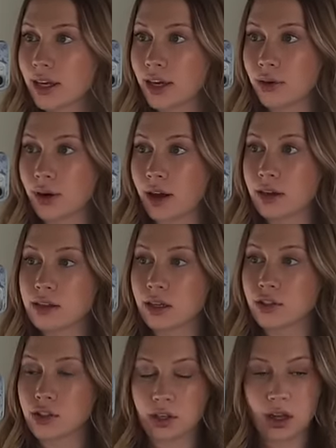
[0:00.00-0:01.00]
okay guys, I
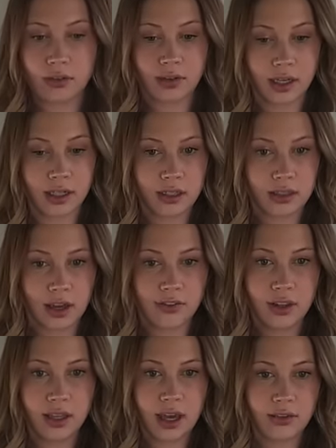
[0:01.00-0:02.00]
just got ready. I
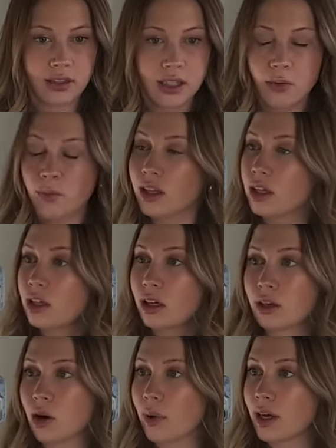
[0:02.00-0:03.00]
feel like every time we like are
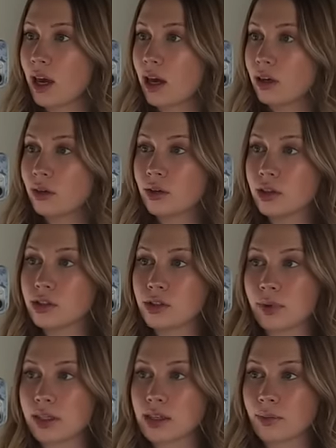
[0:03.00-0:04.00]
going out or
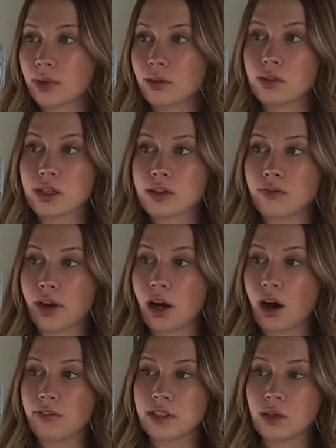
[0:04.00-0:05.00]
doing something, which isn't very
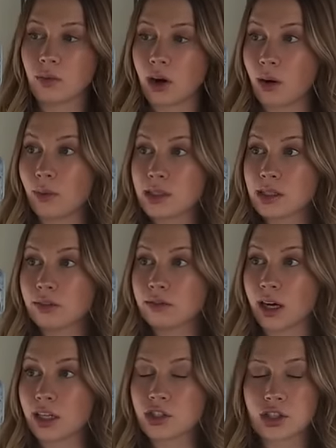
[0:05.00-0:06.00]
often, we're always in a
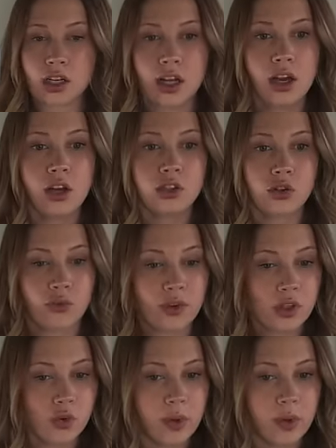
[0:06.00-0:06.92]
rush. So it feels